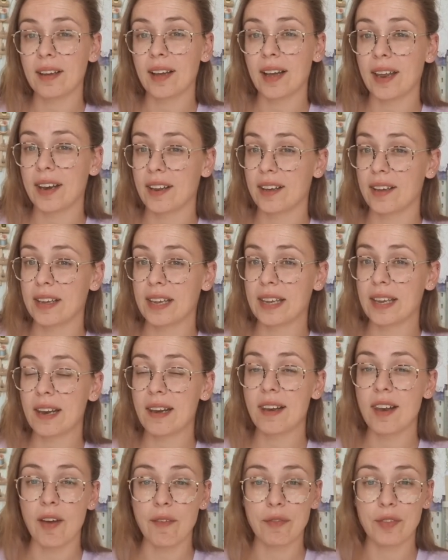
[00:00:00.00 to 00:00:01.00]
and I
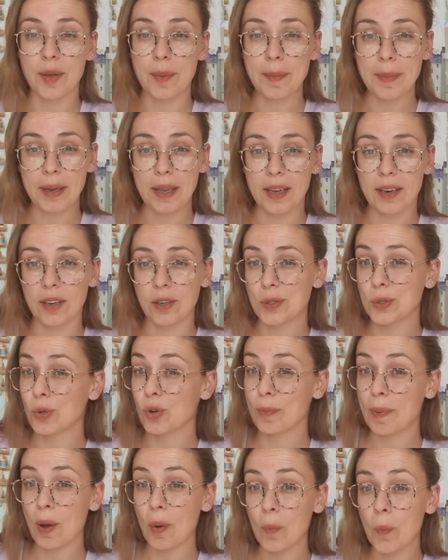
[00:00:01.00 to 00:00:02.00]
love them, and I'll talk
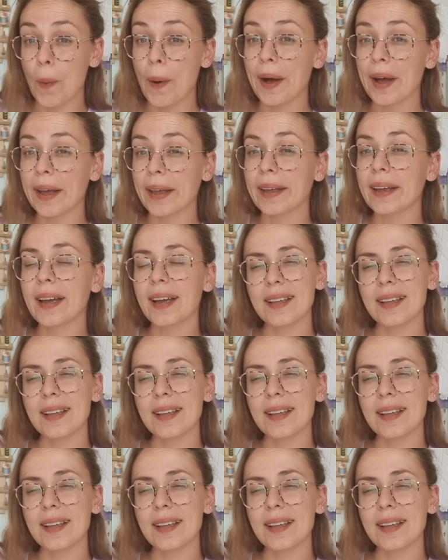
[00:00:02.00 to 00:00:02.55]
about why.